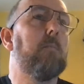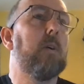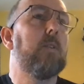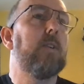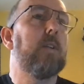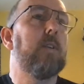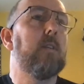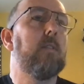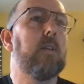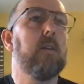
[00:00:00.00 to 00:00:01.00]
my
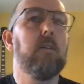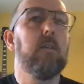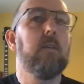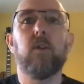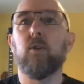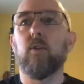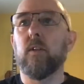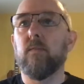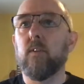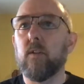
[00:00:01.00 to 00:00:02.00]
settings here, make sure
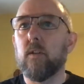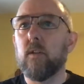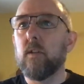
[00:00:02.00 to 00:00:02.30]
I've got a